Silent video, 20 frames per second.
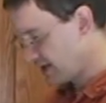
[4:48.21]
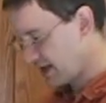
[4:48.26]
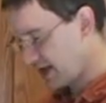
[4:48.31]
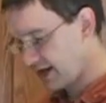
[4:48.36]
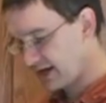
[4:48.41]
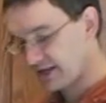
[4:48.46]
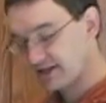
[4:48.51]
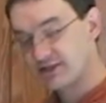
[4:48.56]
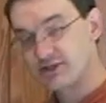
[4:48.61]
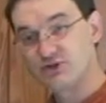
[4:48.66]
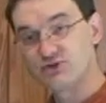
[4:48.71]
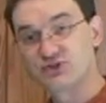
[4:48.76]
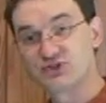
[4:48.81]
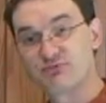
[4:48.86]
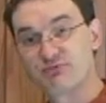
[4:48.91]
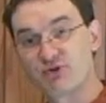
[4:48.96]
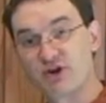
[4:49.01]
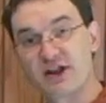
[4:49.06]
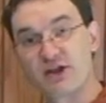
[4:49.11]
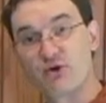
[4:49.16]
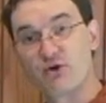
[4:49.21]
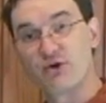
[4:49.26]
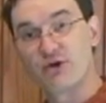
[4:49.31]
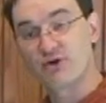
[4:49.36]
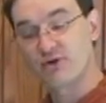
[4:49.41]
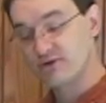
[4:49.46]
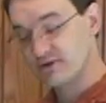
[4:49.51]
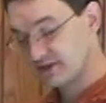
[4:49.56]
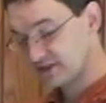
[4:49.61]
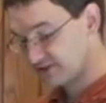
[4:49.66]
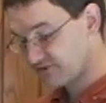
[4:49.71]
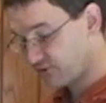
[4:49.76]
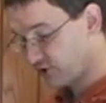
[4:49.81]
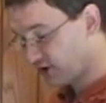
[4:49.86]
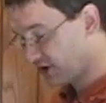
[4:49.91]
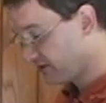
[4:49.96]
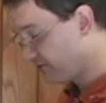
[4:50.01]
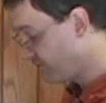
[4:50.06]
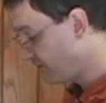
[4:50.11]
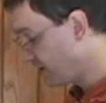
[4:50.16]
I like to use spray oil. It's
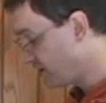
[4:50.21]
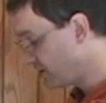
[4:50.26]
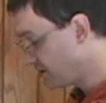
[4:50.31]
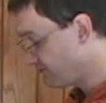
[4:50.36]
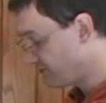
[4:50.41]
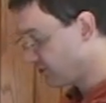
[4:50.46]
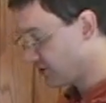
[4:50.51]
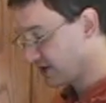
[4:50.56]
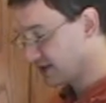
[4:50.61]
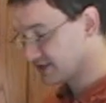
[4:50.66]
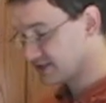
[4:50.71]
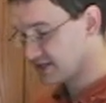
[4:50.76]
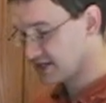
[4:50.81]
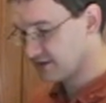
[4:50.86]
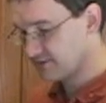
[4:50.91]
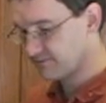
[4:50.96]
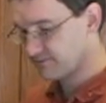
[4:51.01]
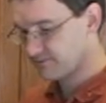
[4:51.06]
very convenient, very easy.